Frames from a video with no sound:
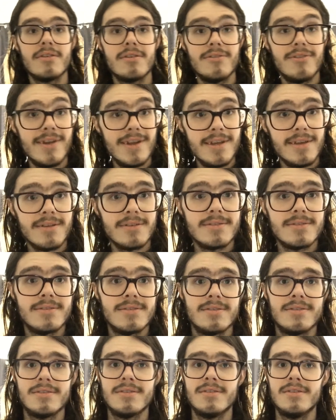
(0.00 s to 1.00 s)
Greetings.
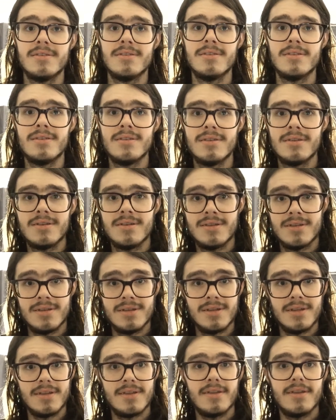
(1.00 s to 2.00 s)

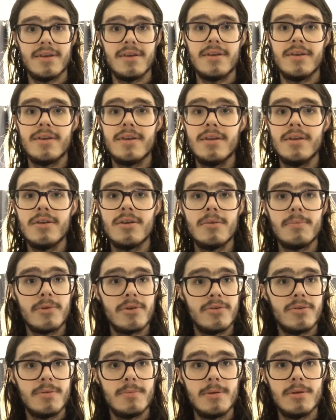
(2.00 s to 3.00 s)
Today I'm
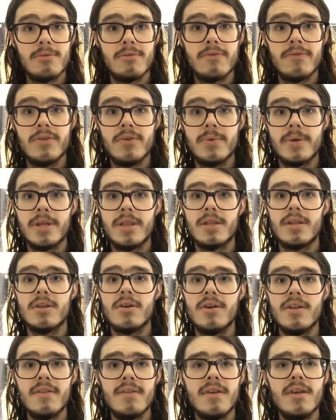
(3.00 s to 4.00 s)
going to be reviewing the
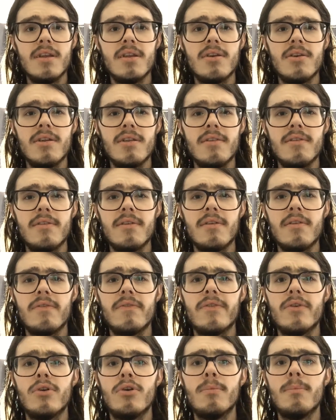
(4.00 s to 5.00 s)
1996
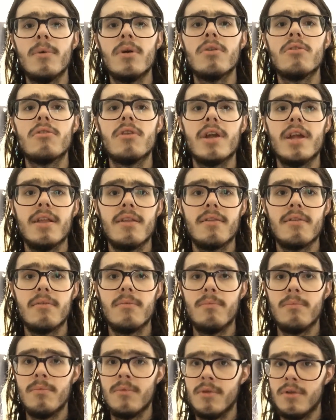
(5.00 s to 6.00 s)
film
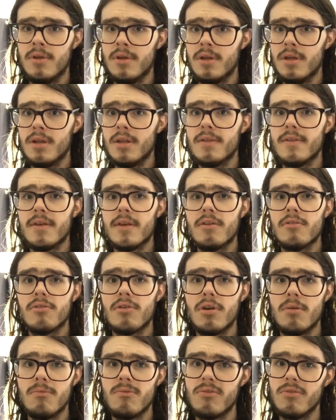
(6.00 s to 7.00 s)
Ransom. It's a
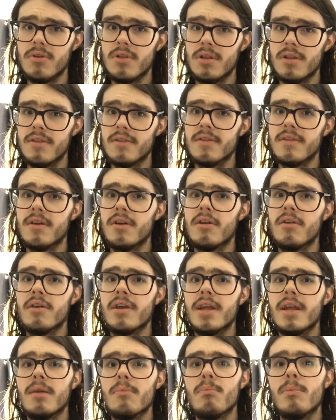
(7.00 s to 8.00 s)
crime thriller
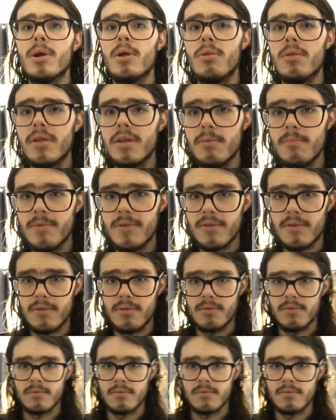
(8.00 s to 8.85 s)
starring Mel Gibson.